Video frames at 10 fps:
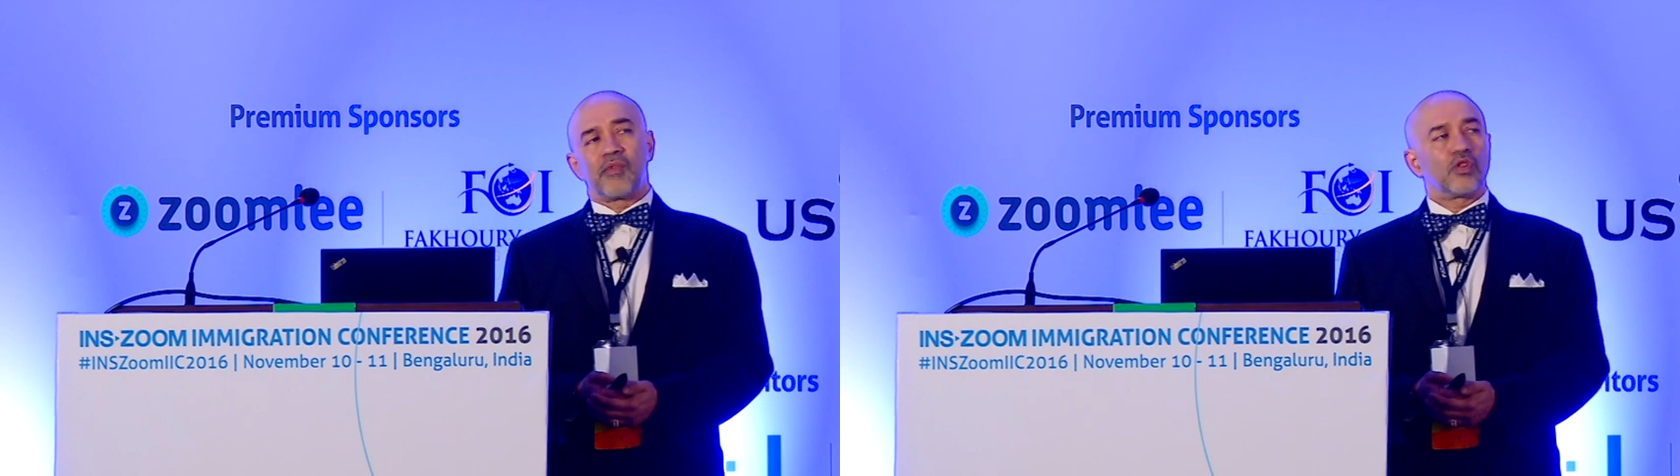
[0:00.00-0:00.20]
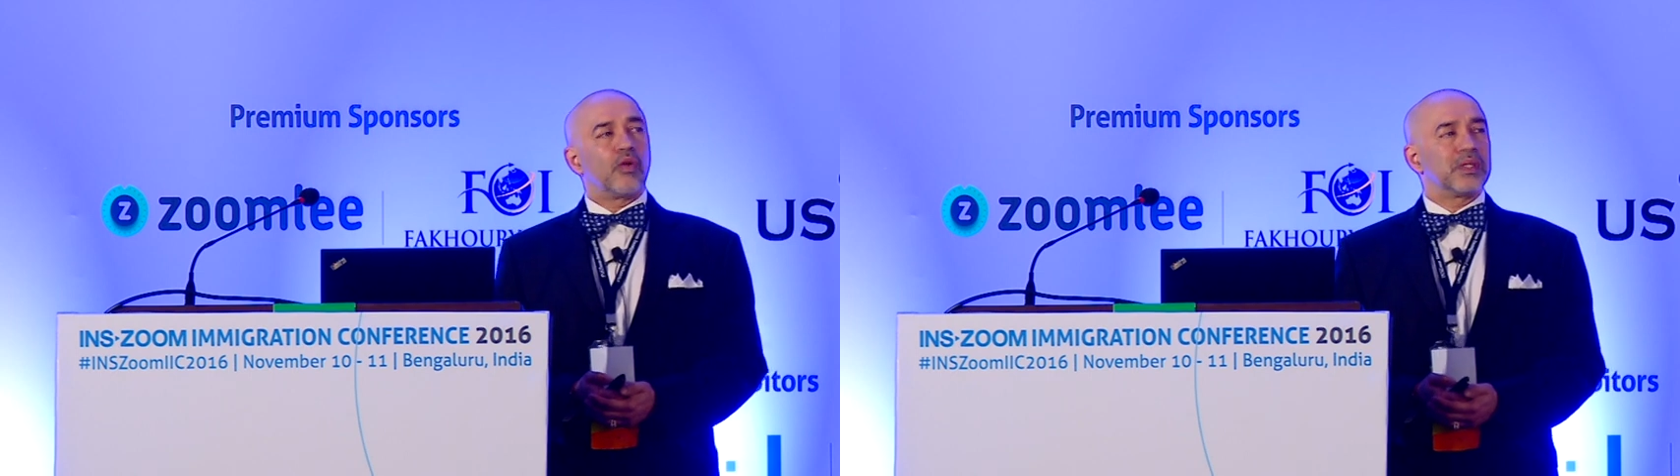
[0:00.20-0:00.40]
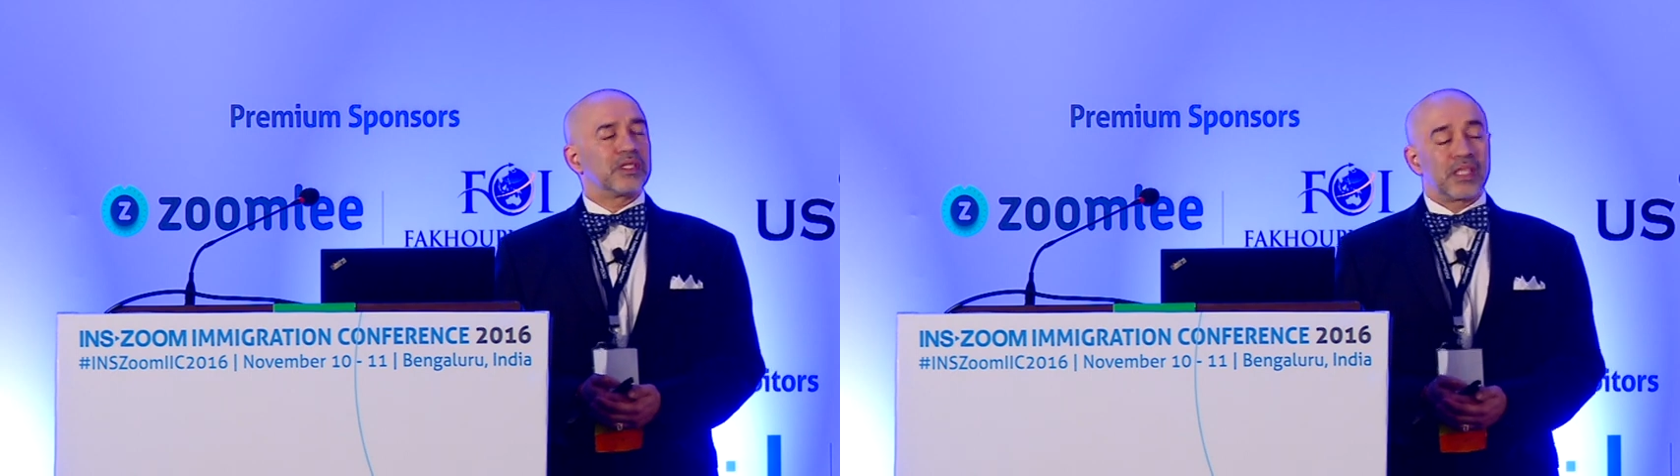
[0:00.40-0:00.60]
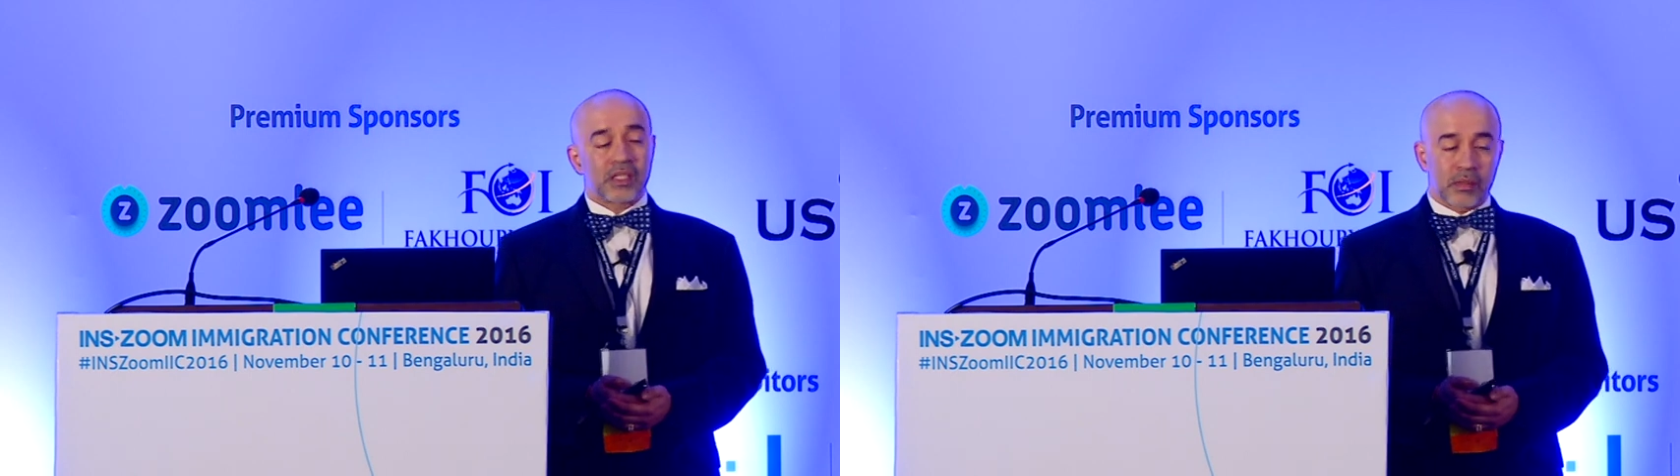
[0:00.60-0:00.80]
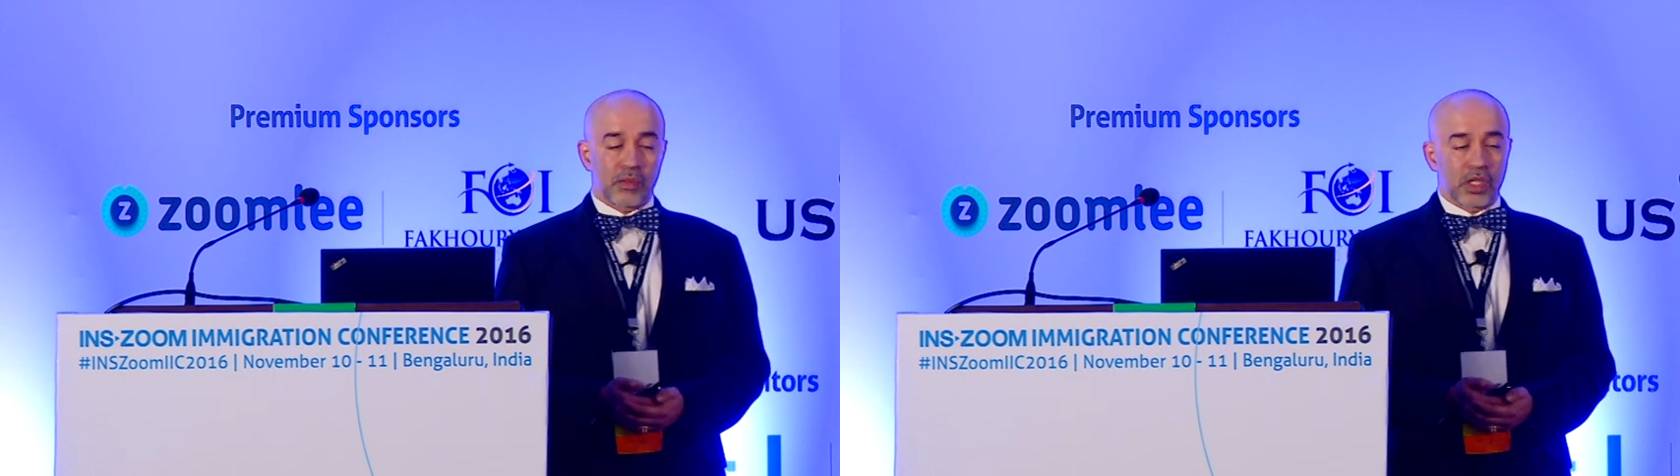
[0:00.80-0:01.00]
a global
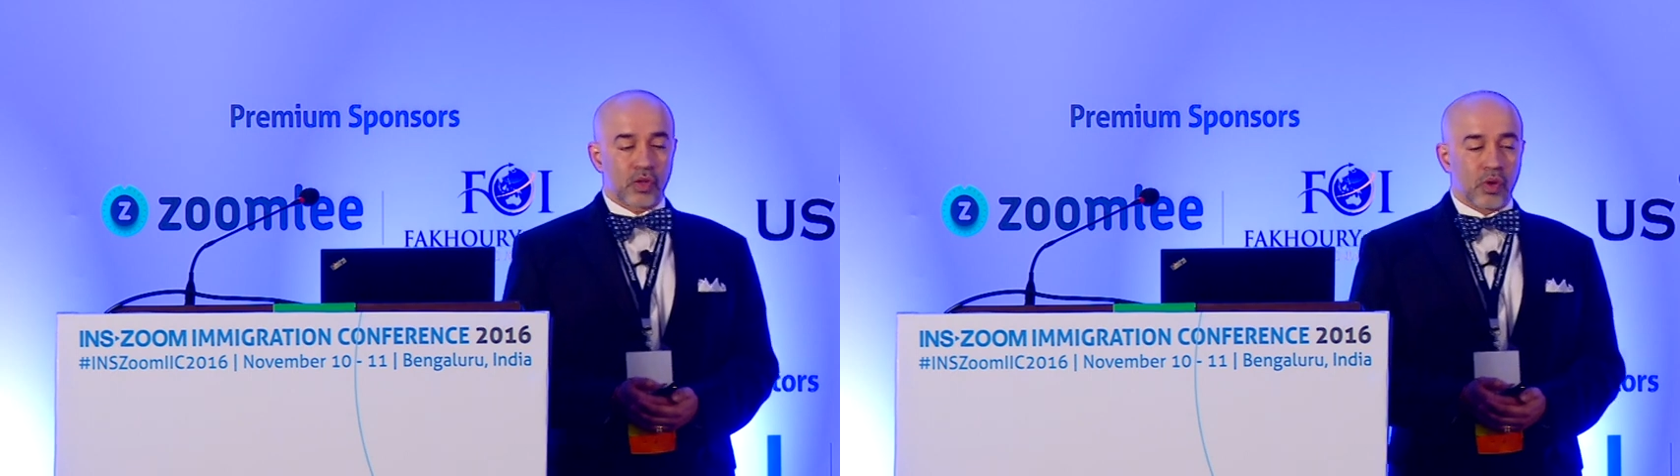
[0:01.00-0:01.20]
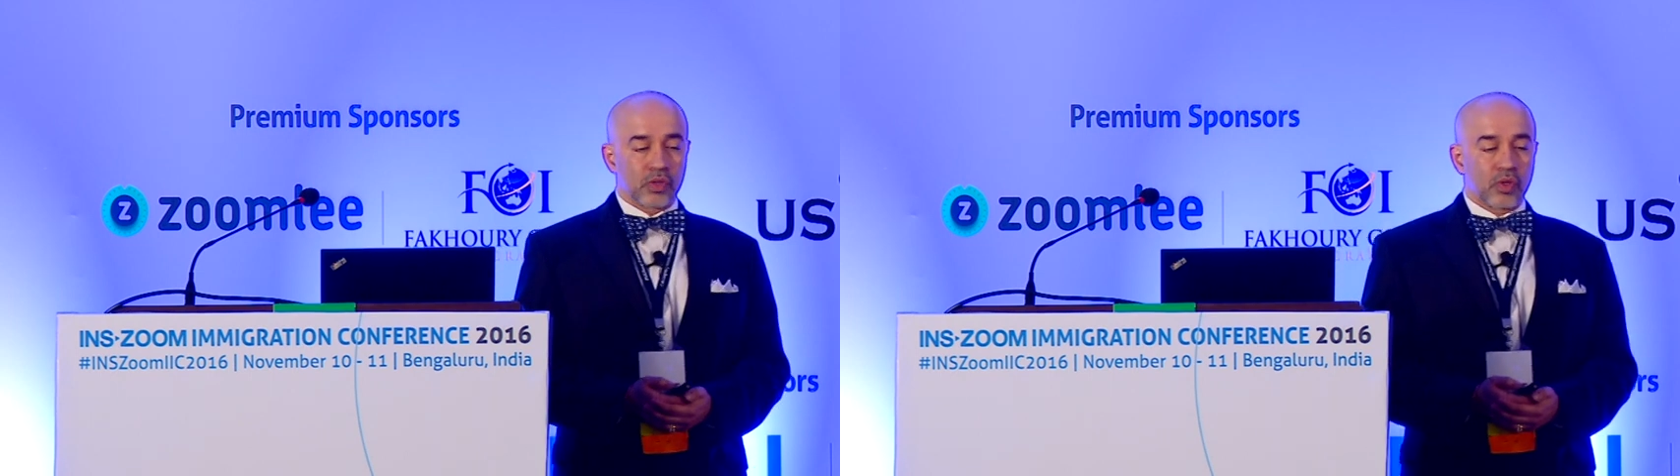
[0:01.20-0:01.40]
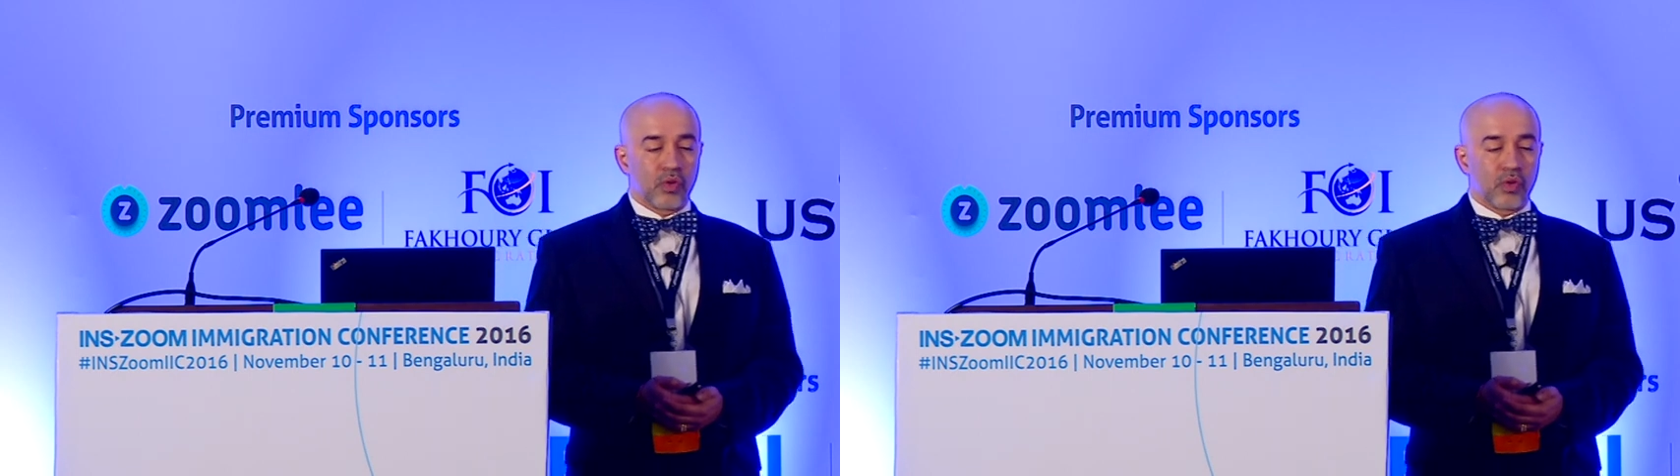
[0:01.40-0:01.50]
system that you're also